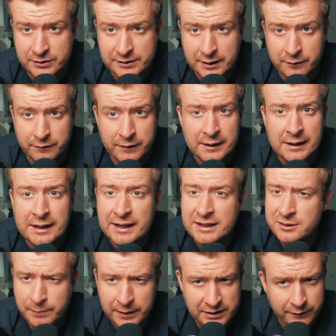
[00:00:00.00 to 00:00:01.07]
yourself,
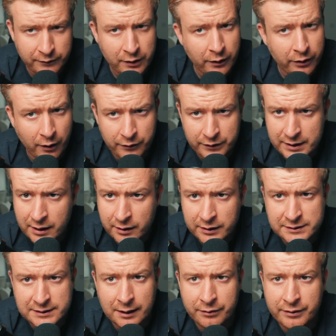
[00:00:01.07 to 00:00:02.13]
especially if you're on the
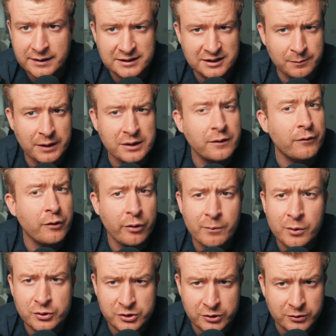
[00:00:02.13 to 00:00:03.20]
younger side of things, especially if you're the
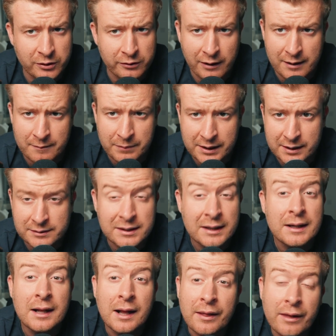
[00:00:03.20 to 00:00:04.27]
more junior end, because
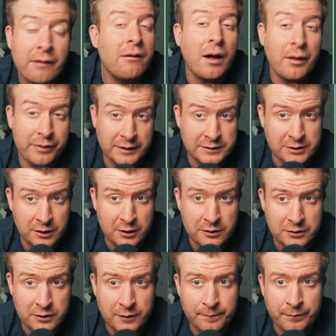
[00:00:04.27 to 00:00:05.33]
there are things you
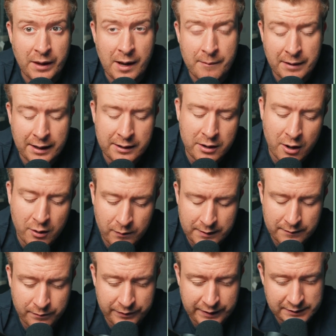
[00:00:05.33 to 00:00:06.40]
can do. And I know
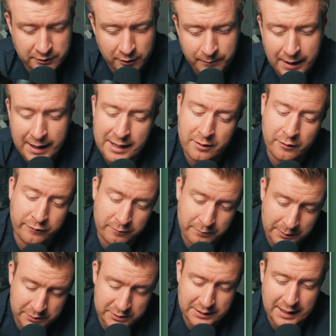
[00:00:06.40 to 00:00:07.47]
when things go bad, often
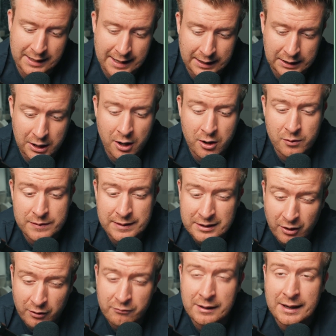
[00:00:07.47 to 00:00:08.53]
people just get let go and they
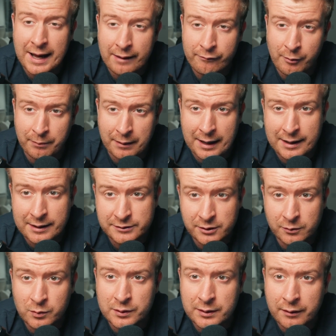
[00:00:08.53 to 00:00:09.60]
don't really have a plan. And
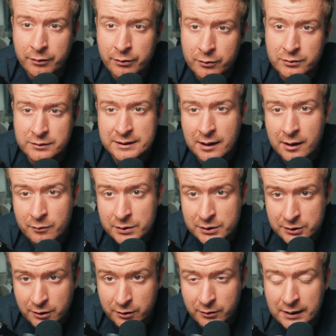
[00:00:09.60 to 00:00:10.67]
so what I thought I
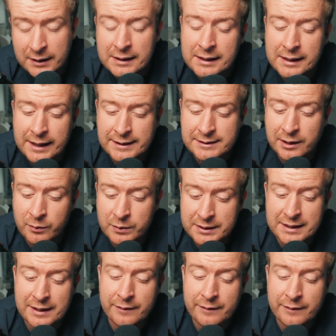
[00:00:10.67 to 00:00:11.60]
would do is I would